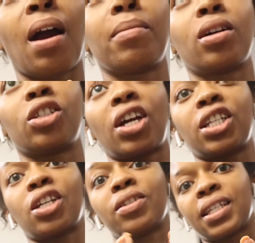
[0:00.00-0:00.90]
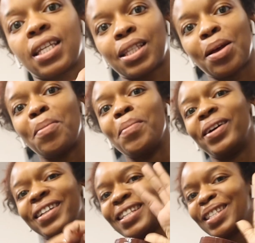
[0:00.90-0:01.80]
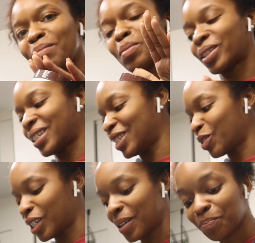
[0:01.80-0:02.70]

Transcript: I'm gonna go to Trader Joe's and get some more tea tree